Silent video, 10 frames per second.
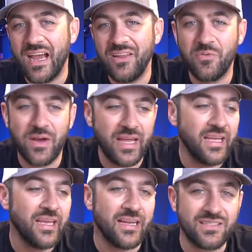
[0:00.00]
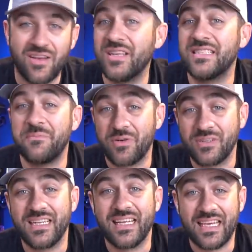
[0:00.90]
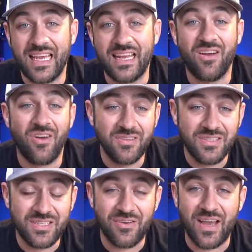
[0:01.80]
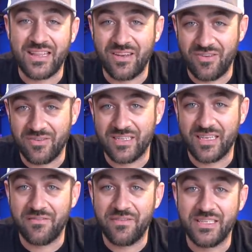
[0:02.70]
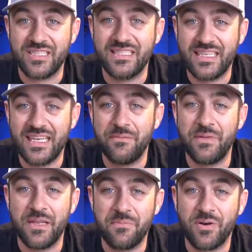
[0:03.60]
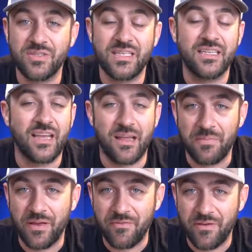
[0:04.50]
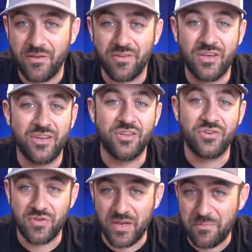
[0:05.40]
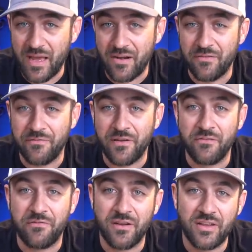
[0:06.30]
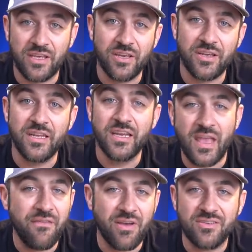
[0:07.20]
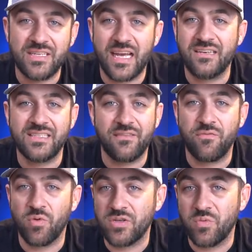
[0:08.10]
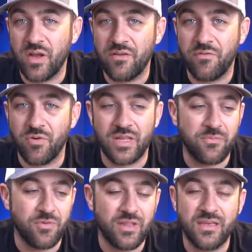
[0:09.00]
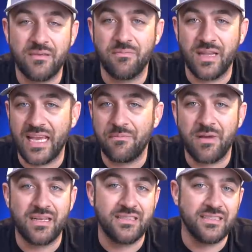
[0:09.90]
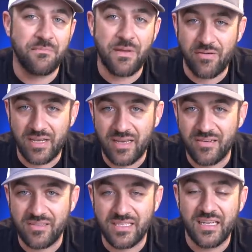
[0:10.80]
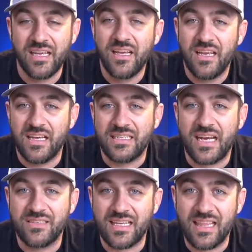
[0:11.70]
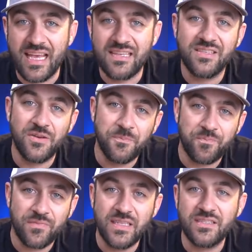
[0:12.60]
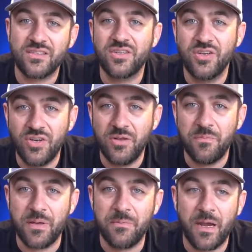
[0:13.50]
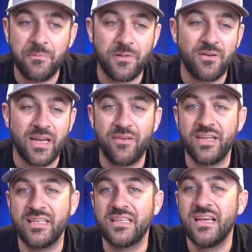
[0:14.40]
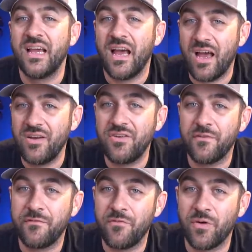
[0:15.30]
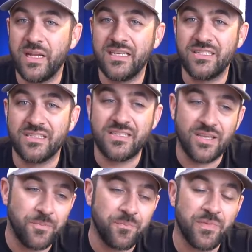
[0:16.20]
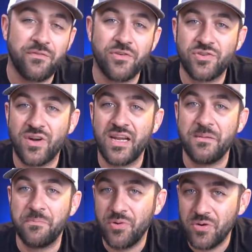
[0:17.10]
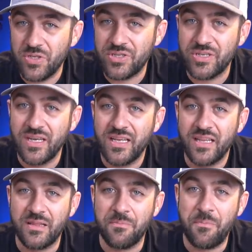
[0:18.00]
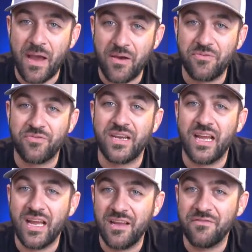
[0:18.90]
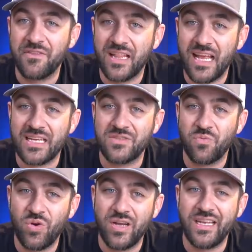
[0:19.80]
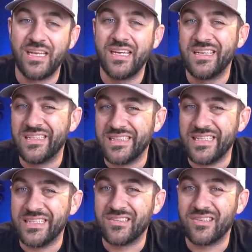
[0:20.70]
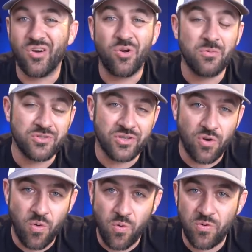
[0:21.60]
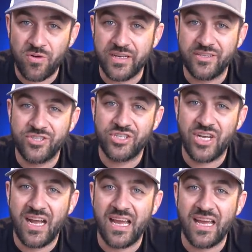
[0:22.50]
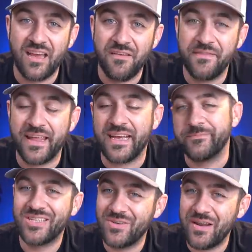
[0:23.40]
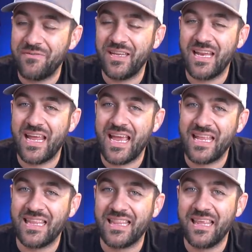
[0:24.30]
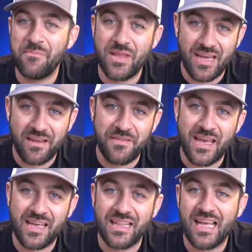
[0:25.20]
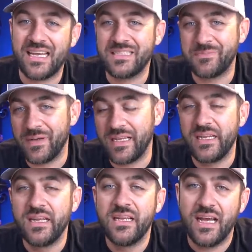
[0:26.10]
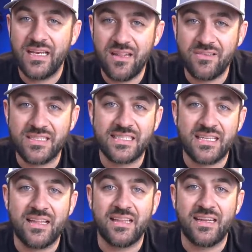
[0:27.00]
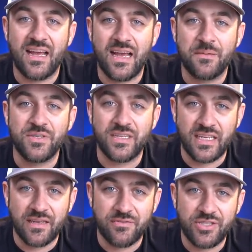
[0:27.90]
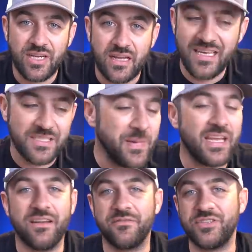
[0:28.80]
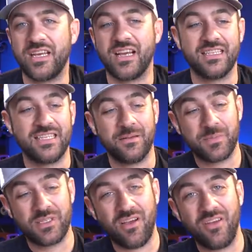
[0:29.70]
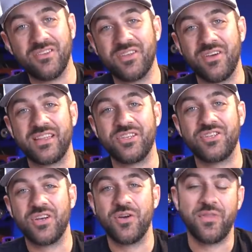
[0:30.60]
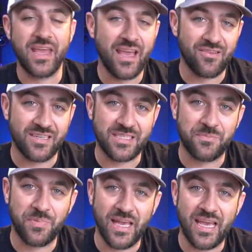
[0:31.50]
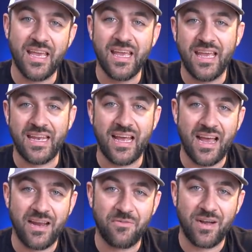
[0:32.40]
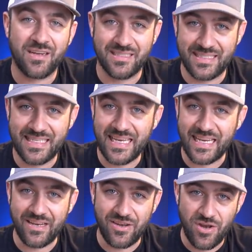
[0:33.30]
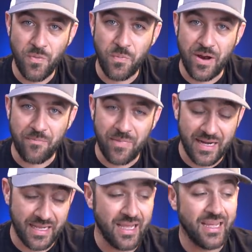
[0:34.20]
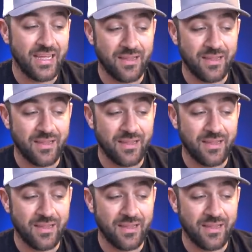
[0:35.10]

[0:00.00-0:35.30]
Either way, I saw these in person again also at the NRSA convention. Seeing them in person, compound felt good, the tread pattern felt fairly good. They have other tires that have worked well for them with the Landmines and the Bounty Hunters and tires like that, so this could be popular. Now, it is under 4 inches, so if you're trying to push the boundary of Class 1, these are almost a 1/4 inch shy of that. So definitely not at the limit of that class, but another solid option to give a shot. Speaking of J Concepts, also at the show, they had on display an iroc-z no prep body.